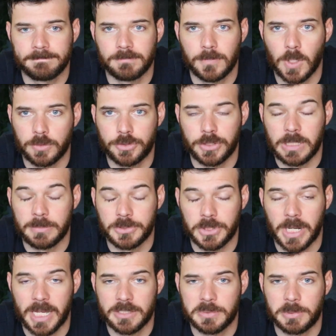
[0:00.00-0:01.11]
No dreams
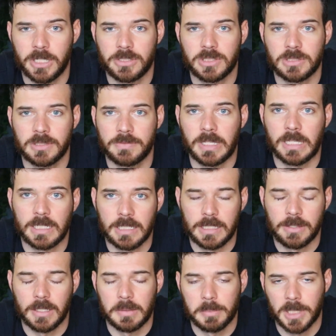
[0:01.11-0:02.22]
or aspirations of getting
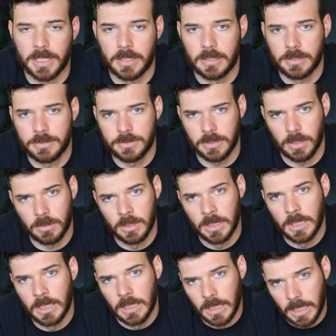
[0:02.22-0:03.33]
anything bigger. So
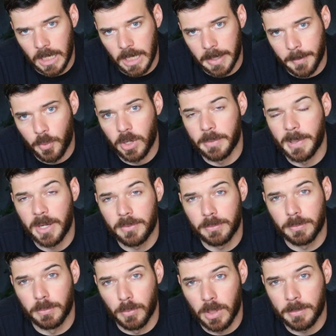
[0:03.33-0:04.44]
one of
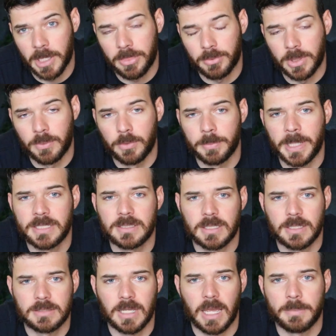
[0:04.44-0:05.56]
my 3 roommates
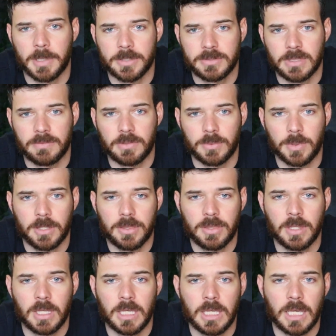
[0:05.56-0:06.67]
at the time I was living
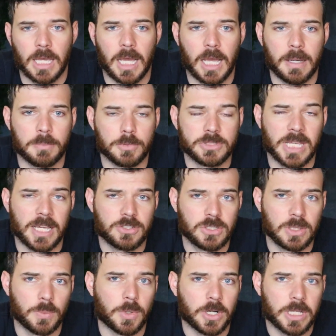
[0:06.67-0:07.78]
with was
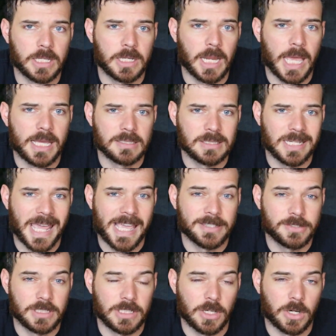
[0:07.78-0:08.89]
actually working as an
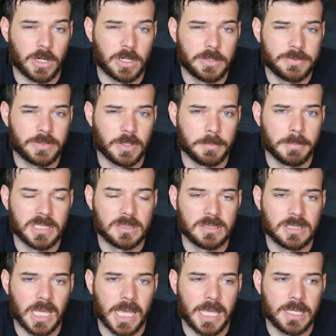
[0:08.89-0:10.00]
SDR for a
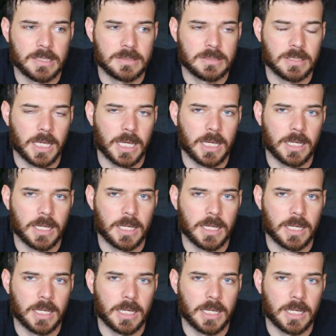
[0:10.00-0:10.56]
mid-size